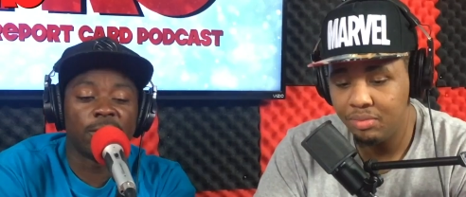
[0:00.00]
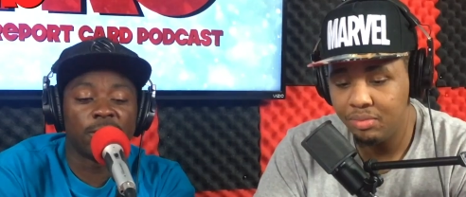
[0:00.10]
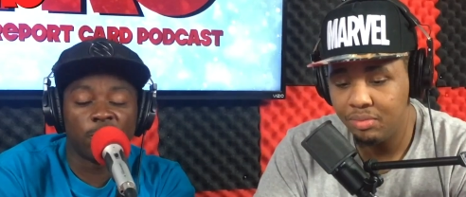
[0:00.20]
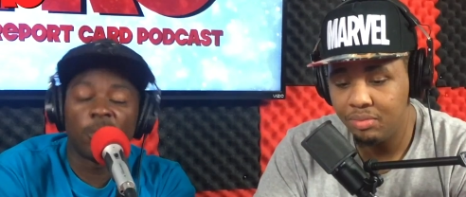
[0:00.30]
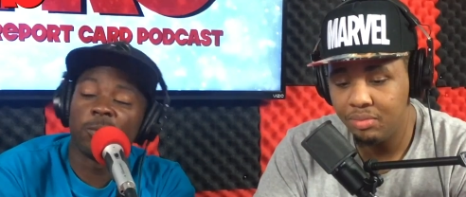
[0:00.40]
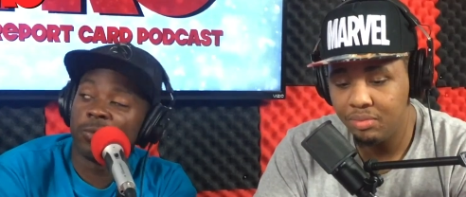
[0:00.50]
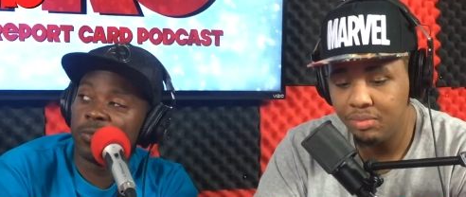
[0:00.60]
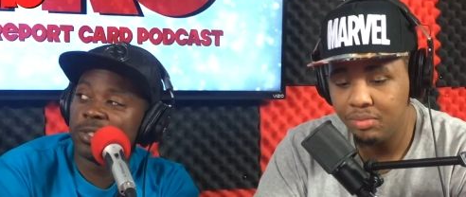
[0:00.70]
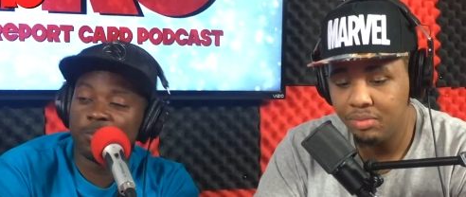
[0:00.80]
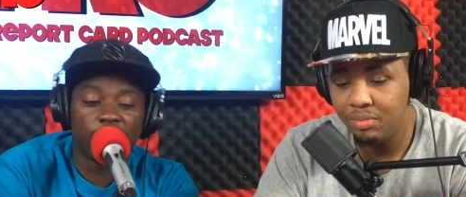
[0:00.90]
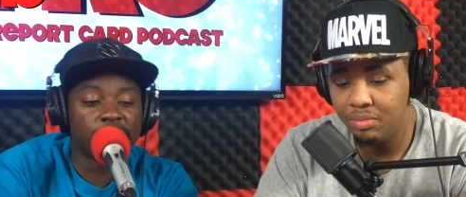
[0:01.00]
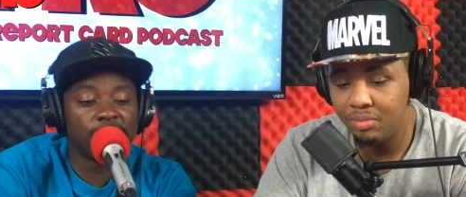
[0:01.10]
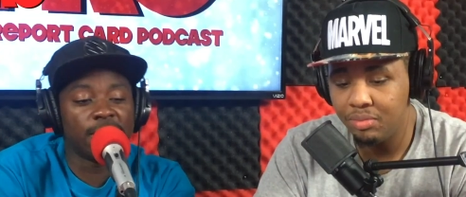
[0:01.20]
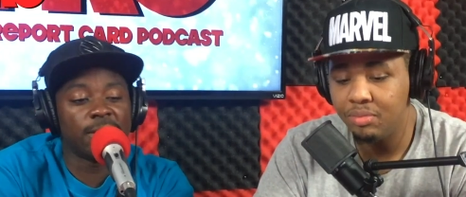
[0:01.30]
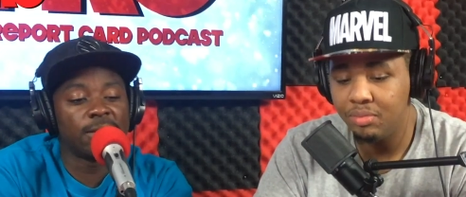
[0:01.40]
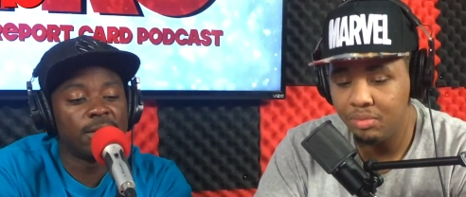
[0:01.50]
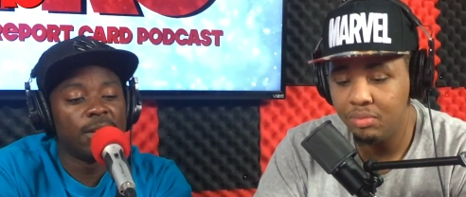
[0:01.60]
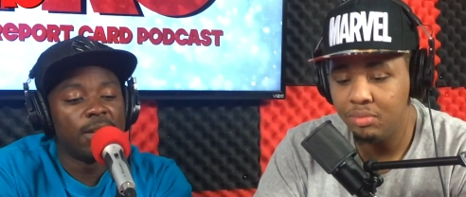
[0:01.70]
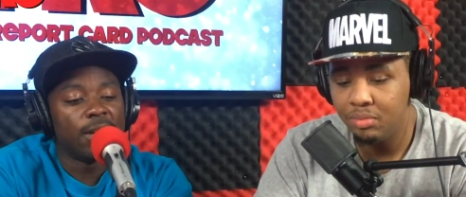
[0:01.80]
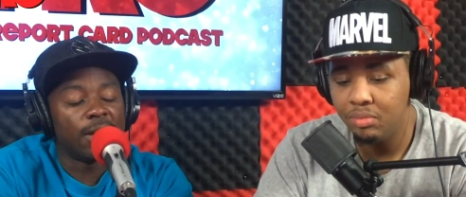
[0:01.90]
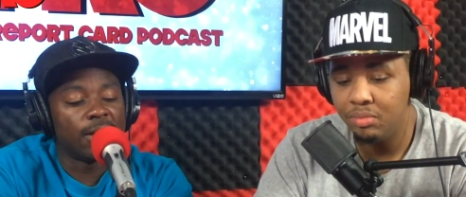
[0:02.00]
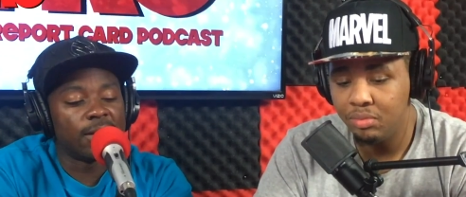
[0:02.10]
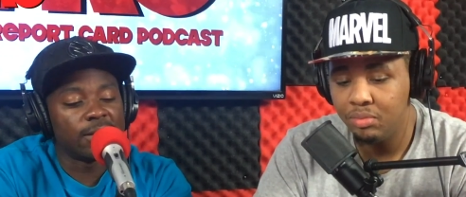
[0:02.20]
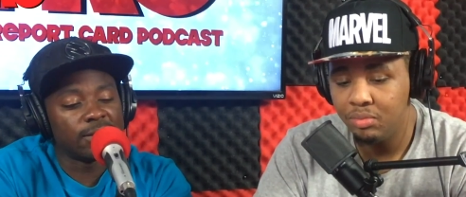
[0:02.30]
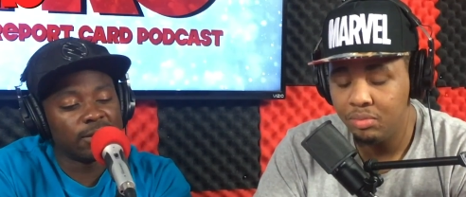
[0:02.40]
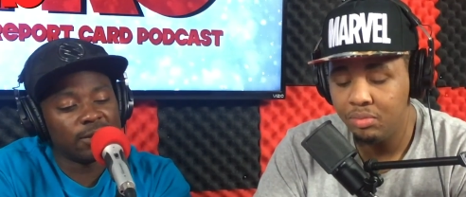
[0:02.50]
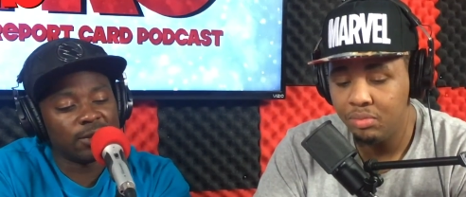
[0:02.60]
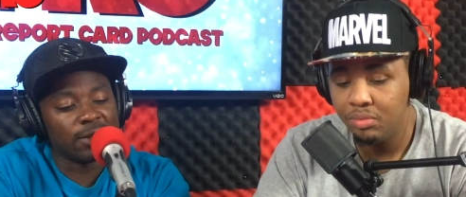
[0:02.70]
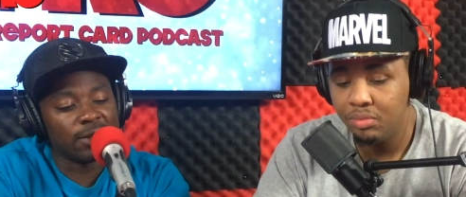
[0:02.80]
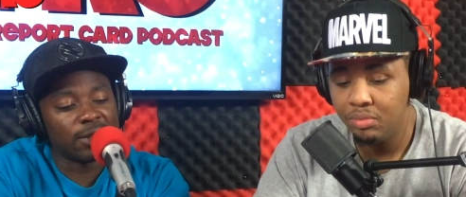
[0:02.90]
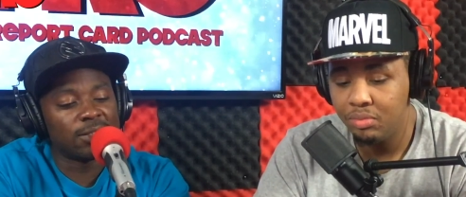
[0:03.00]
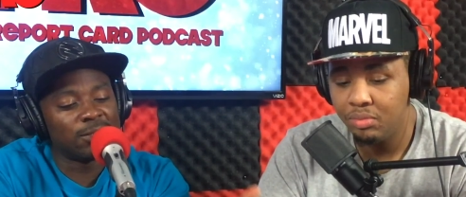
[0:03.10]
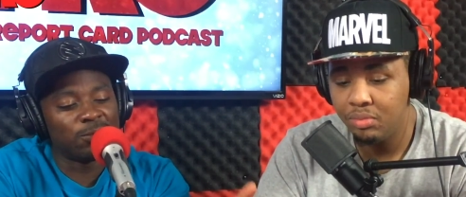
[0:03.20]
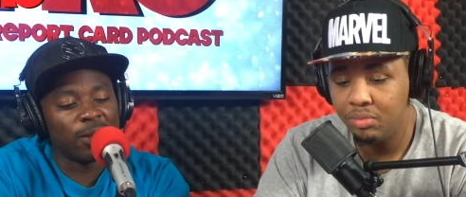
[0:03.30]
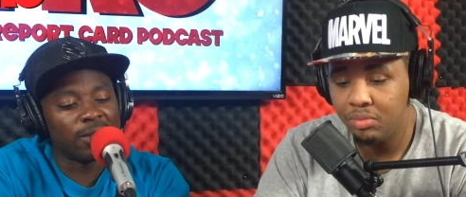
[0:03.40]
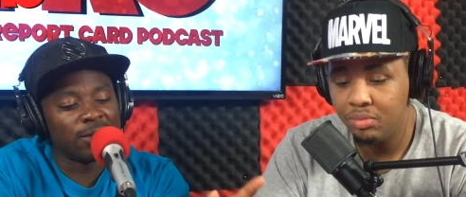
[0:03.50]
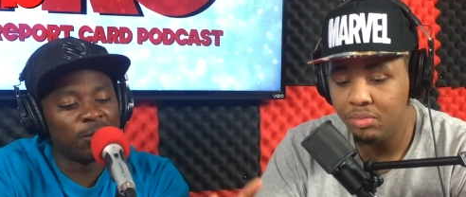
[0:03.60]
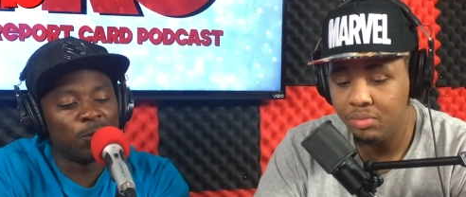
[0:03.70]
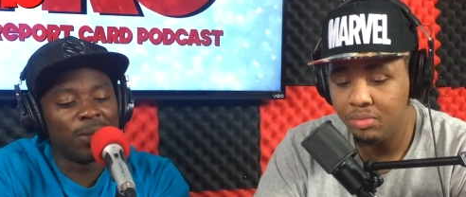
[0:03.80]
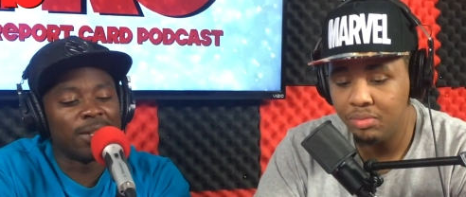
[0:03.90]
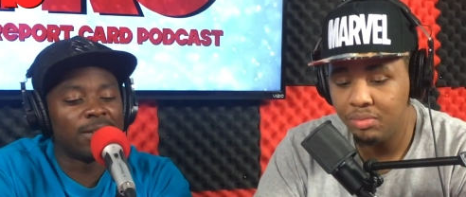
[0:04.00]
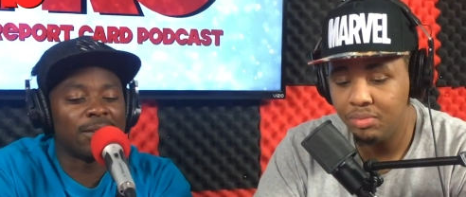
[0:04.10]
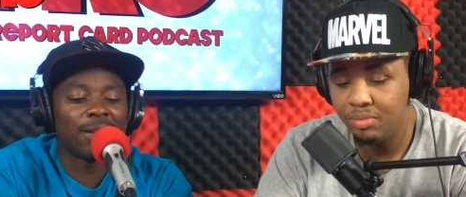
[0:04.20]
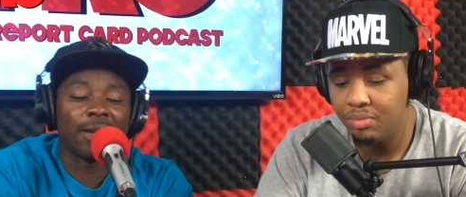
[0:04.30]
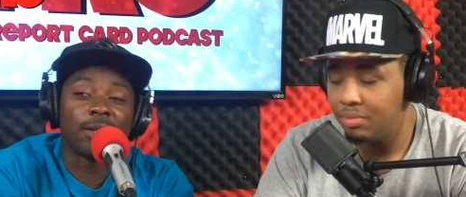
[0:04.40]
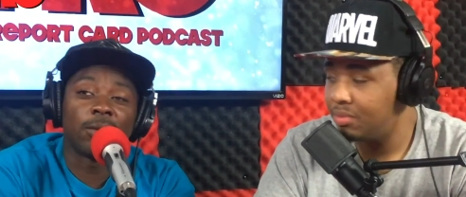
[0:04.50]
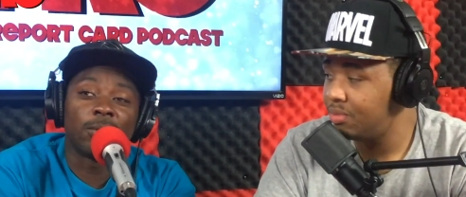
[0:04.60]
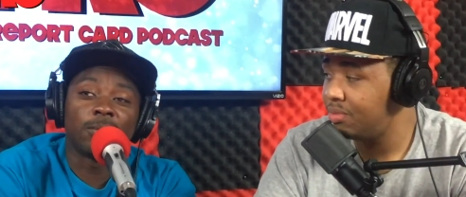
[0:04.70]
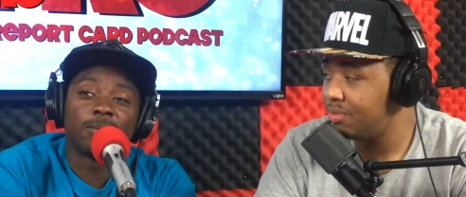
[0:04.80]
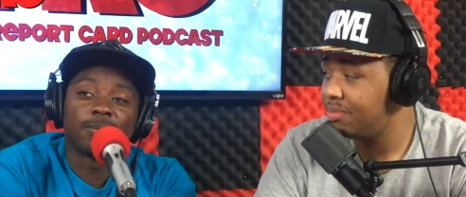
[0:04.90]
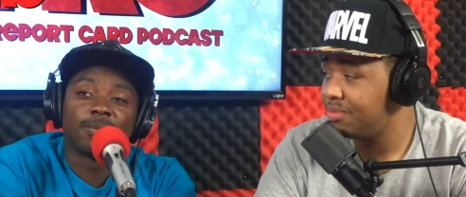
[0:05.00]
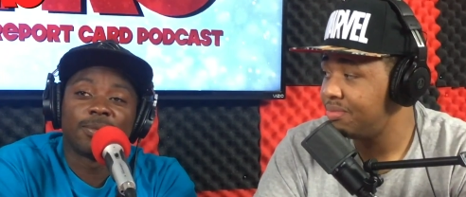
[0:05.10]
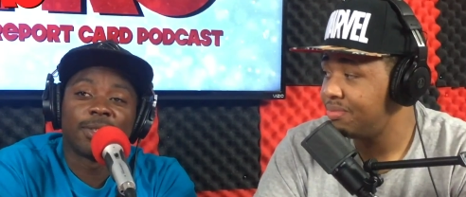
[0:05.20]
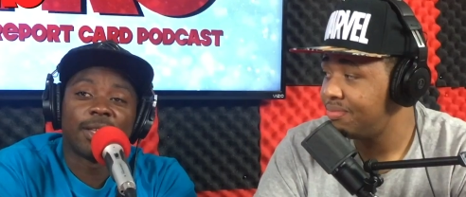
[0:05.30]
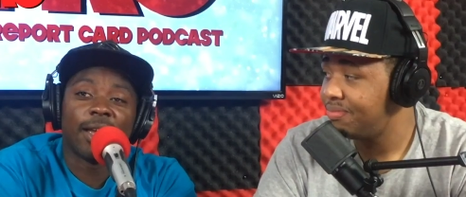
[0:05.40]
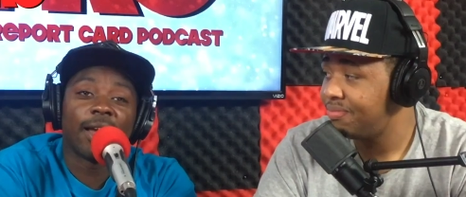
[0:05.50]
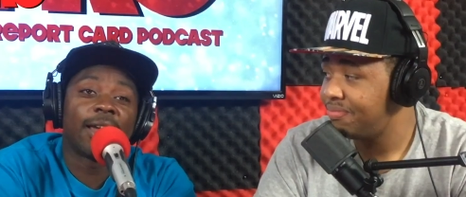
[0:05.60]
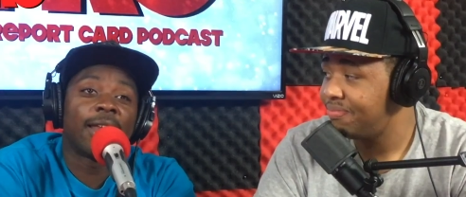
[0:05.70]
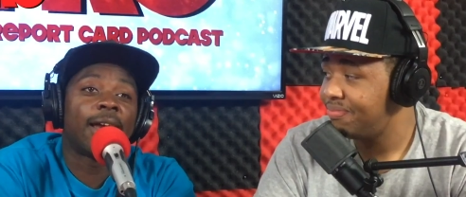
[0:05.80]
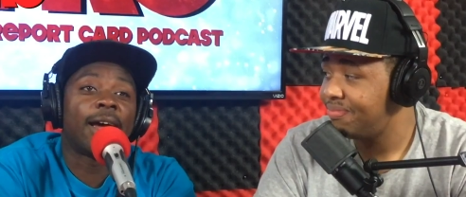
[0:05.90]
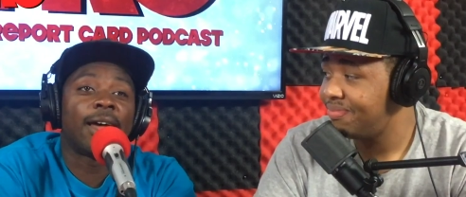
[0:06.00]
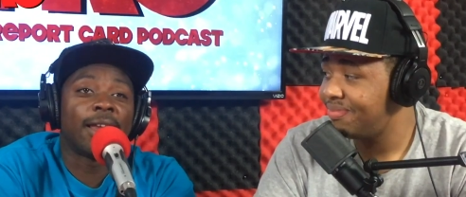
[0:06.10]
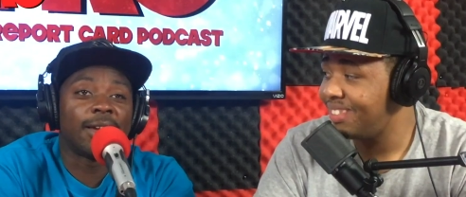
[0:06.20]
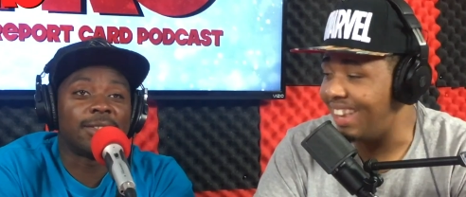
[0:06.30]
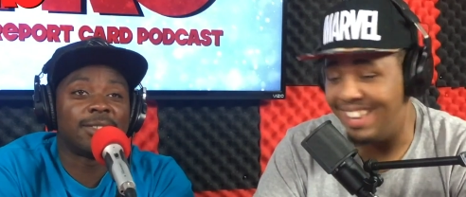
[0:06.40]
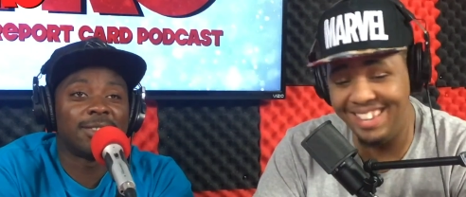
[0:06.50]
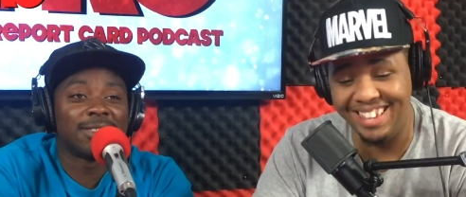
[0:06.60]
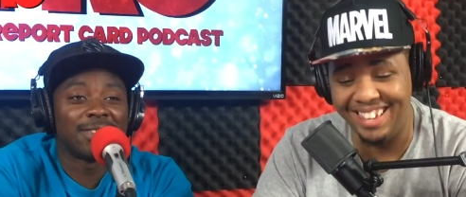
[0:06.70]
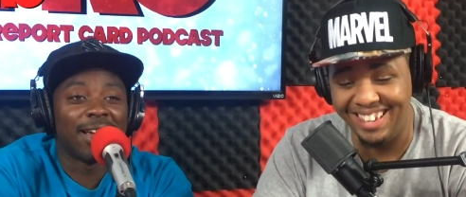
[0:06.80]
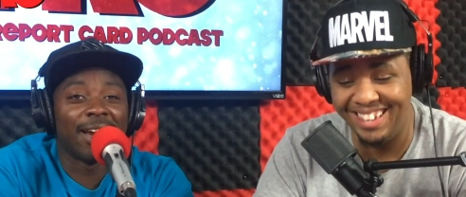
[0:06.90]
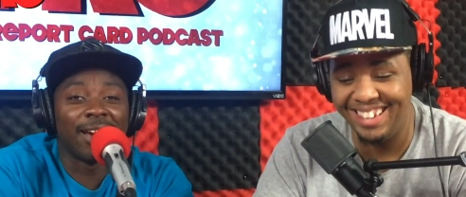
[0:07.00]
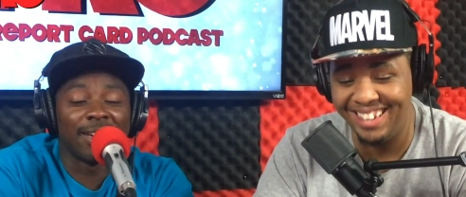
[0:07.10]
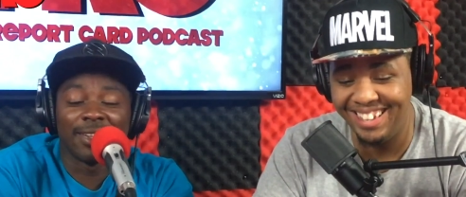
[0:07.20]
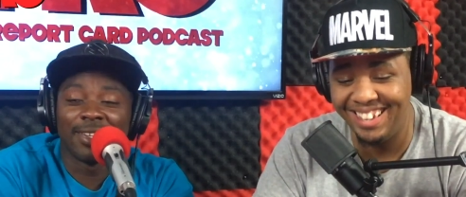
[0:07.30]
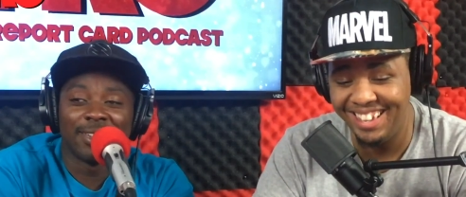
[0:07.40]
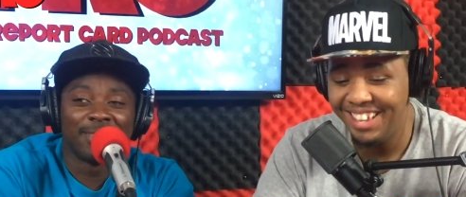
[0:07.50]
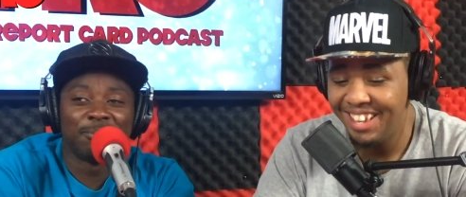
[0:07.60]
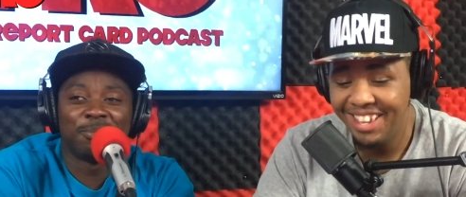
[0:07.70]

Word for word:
Speaker 1: better than the one with French Montana. Yeah. Uh, senseless, regular win, like yo, I got a lot of highlights. right?